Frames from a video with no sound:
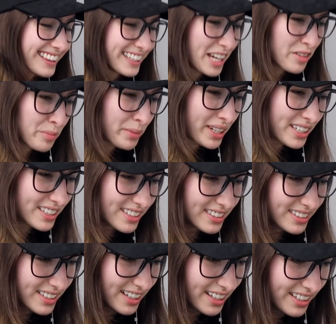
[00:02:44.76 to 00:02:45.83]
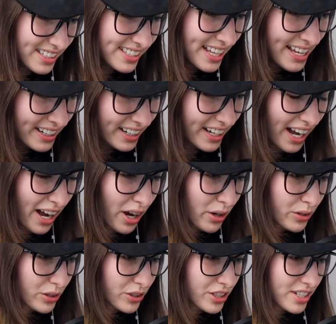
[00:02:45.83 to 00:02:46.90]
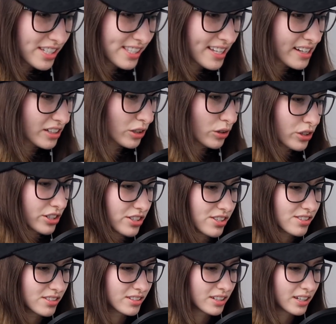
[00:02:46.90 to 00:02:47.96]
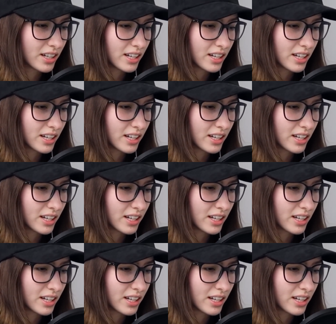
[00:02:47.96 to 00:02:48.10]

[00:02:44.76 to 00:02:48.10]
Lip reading: Let me, is that a cow or is that a horse?